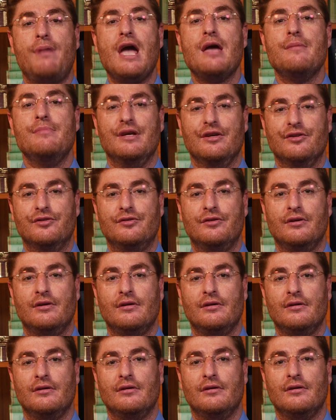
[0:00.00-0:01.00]
babies
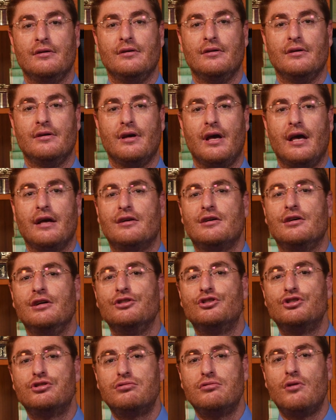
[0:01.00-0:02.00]
and
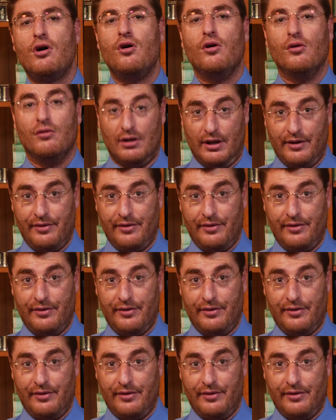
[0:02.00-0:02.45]
control